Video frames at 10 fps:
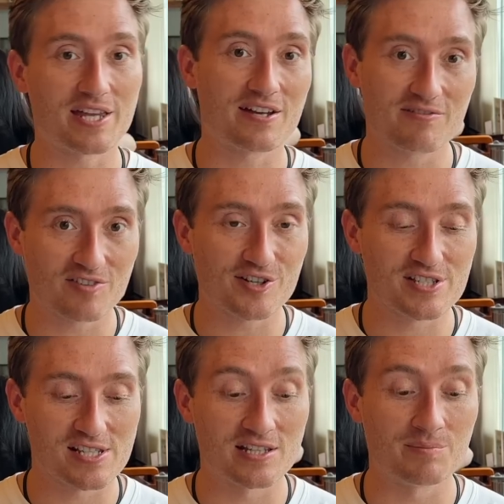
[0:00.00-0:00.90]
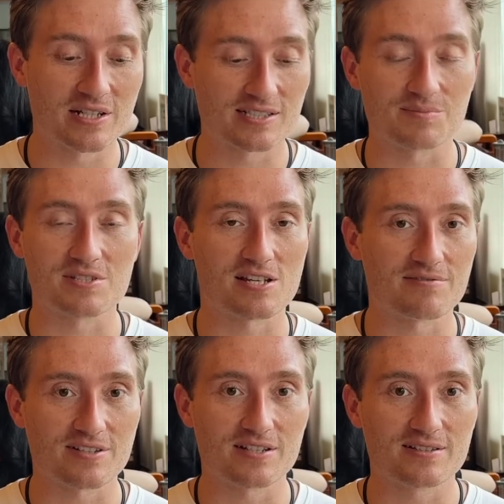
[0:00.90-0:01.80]
it first and then mix some stuff
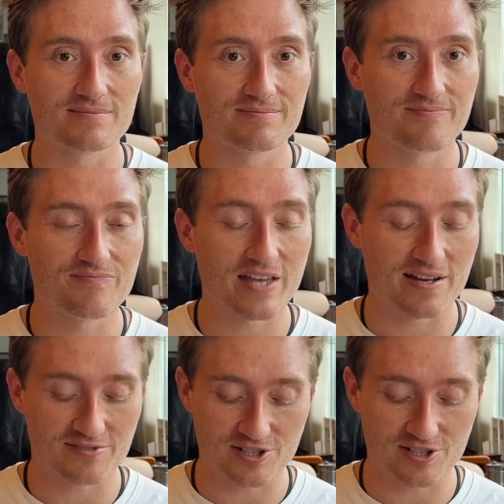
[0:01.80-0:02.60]
in after.